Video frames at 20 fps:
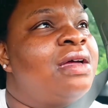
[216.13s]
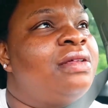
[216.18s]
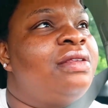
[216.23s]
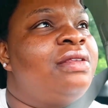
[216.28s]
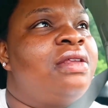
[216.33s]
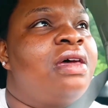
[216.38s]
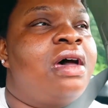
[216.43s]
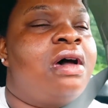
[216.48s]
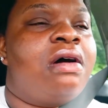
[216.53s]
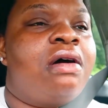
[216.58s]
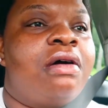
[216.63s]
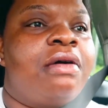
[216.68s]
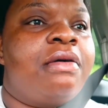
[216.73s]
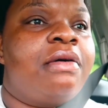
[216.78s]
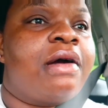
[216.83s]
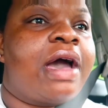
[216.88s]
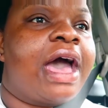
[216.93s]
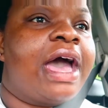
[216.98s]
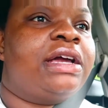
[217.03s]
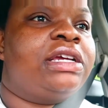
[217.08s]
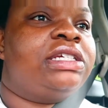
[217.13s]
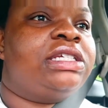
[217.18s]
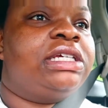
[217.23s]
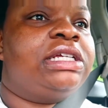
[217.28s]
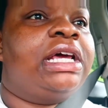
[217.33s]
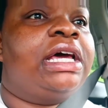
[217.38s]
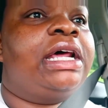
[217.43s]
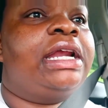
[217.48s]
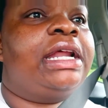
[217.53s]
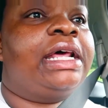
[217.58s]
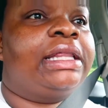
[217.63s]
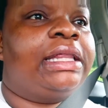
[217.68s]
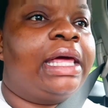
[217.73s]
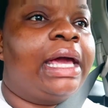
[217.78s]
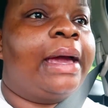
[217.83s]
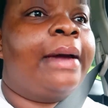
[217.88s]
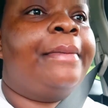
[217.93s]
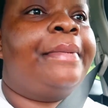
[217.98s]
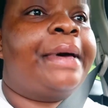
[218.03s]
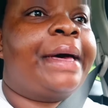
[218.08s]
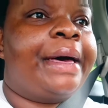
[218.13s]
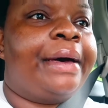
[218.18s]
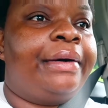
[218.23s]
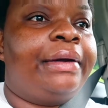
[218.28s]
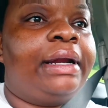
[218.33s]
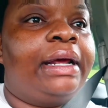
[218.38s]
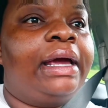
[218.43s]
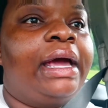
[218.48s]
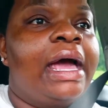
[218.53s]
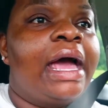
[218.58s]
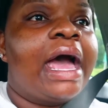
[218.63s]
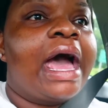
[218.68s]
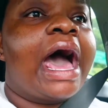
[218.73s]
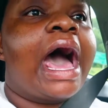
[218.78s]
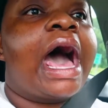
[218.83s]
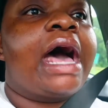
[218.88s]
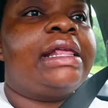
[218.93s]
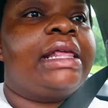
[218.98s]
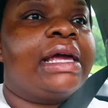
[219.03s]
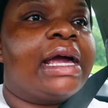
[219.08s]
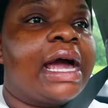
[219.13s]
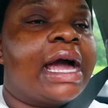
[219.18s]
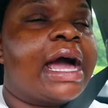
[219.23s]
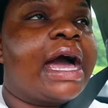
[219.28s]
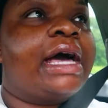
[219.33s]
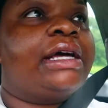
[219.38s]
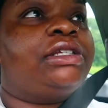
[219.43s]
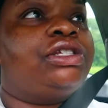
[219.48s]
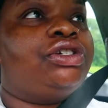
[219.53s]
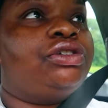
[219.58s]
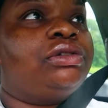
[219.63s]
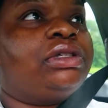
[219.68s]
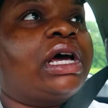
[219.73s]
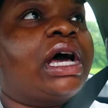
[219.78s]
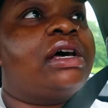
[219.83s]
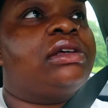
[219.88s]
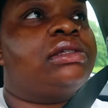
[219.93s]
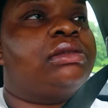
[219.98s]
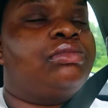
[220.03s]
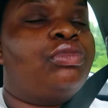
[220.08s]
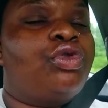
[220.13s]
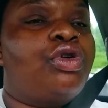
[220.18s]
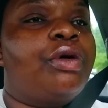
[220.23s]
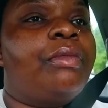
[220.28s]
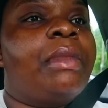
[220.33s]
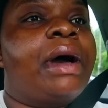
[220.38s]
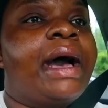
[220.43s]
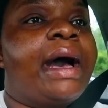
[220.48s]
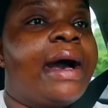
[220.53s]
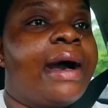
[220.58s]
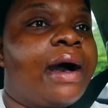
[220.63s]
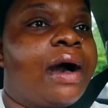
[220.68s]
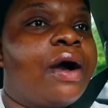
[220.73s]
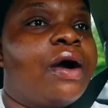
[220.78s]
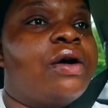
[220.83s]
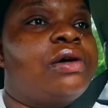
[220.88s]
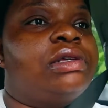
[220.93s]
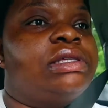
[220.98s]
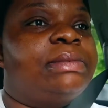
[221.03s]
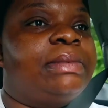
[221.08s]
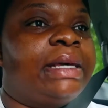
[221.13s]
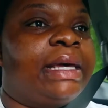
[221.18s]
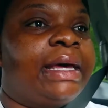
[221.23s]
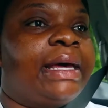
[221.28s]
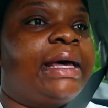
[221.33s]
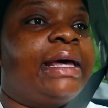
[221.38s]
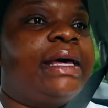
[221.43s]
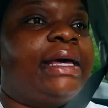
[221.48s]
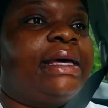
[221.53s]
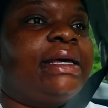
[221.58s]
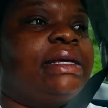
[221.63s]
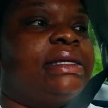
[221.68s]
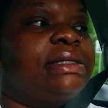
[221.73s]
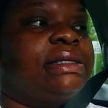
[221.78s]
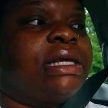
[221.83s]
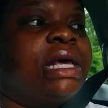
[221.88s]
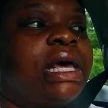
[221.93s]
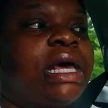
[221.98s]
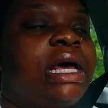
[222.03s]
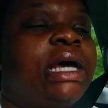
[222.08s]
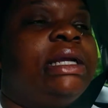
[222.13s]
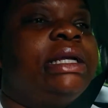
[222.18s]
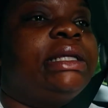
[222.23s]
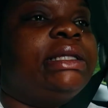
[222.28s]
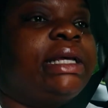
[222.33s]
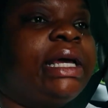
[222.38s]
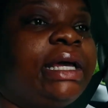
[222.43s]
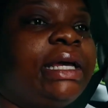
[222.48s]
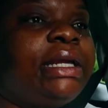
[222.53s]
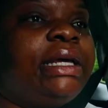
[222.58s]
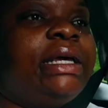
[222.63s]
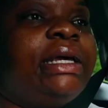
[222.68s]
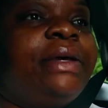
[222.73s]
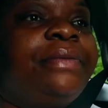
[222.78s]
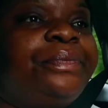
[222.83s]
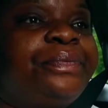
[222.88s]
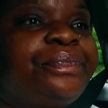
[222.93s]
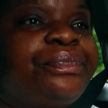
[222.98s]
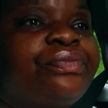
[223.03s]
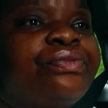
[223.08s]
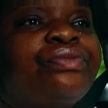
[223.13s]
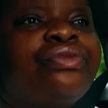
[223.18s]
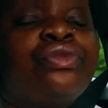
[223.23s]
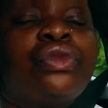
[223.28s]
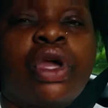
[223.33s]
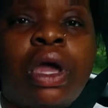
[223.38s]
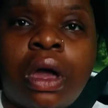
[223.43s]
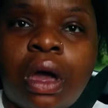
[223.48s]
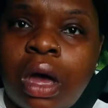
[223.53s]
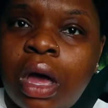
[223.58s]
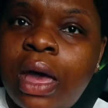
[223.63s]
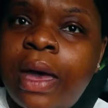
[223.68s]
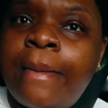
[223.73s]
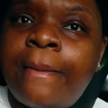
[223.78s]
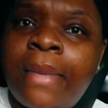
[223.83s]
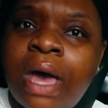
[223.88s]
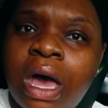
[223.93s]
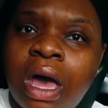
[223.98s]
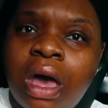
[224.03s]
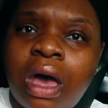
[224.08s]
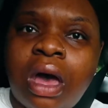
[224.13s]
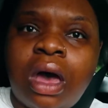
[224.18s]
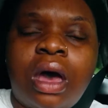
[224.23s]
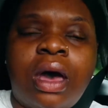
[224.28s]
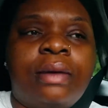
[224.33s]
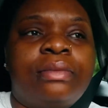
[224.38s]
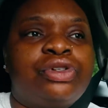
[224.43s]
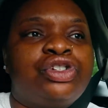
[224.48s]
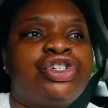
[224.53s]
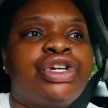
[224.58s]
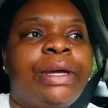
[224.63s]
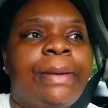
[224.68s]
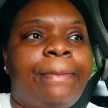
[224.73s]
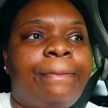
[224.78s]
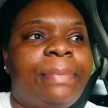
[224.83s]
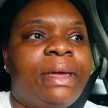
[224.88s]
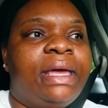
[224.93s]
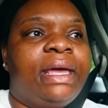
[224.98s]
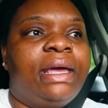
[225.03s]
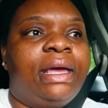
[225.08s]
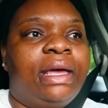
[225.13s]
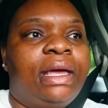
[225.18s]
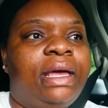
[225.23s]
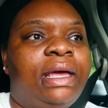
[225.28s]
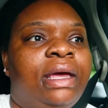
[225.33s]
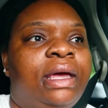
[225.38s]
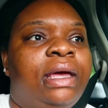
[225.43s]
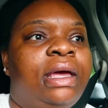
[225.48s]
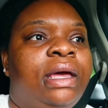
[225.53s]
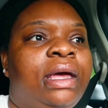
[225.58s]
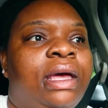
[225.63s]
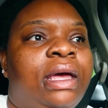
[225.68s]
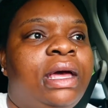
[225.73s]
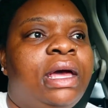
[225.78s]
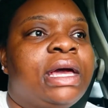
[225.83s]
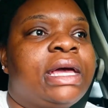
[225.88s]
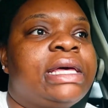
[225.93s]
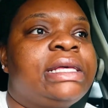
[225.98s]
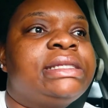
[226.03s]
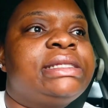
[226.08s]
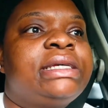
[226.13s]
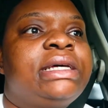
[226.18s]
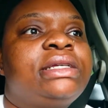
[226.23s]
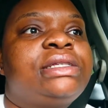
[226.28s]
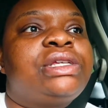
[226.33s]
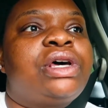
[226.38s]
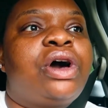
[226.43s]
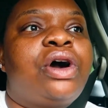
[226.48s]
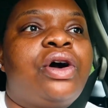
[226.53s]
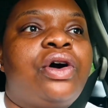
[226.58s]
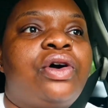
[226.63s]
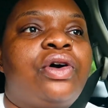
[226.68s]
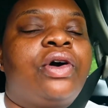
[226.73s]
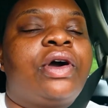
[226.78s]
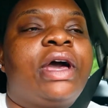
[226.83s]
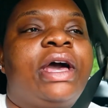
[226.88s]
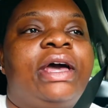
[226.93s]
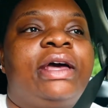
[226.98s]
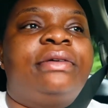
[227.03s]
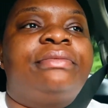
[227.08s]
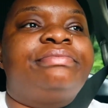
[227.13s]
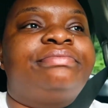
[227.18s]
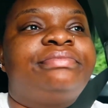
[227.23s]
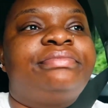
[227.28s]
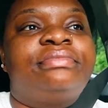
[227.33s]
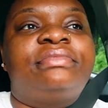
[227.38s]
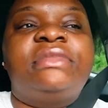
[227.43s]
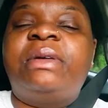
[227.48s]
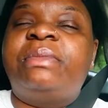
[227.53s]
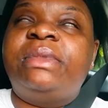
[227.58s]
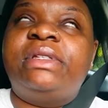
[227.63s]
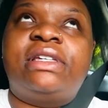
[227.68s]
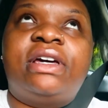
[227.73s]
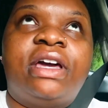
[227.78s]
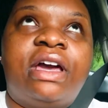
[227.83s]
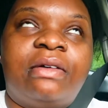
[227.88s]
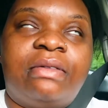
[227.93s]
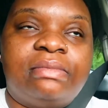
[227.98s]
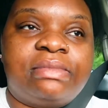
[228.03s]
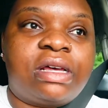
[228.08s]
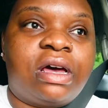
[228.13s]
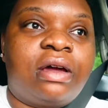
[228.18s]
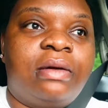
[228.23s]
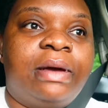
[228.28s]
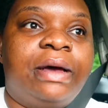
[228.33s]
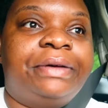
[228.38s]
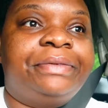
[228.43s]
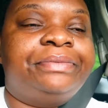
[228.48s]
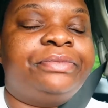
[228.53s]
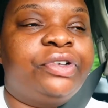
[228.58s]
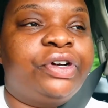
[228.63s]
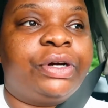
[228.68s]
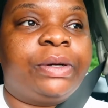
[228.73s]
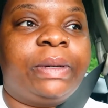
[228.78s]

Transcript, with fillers: No, actually now that I think about it, I think I got 2,000 more miles because the lady, Emma, I'm tripping. Cause, so, okay, let me tell y'all what I'm talking about real